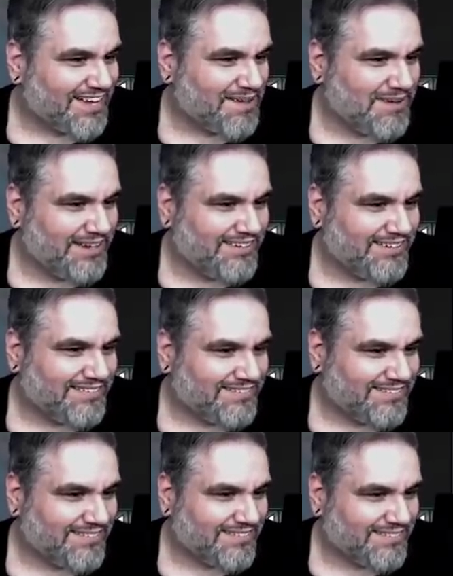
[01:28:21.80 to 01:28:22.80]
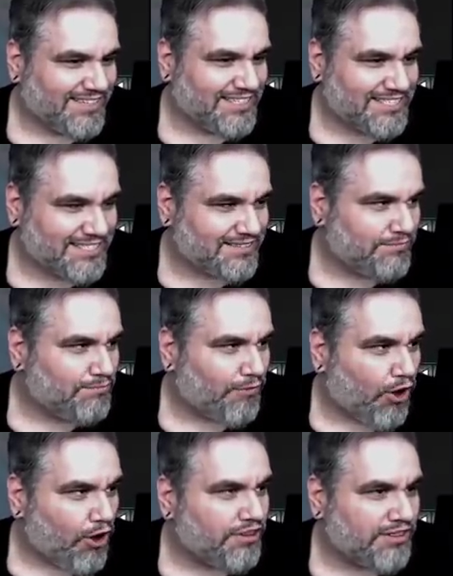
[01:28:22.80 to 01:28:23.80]
I mean, this,
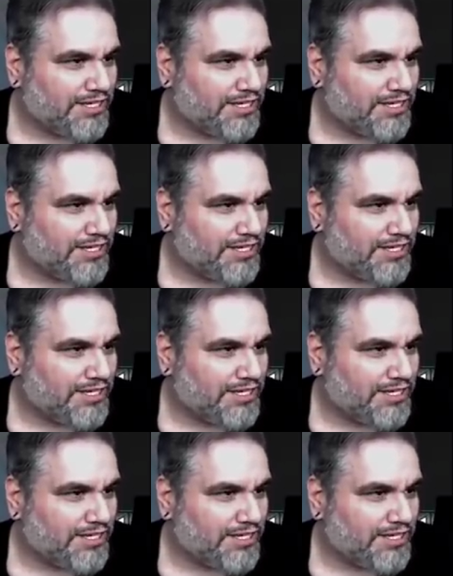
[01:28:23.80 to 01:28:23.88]
all the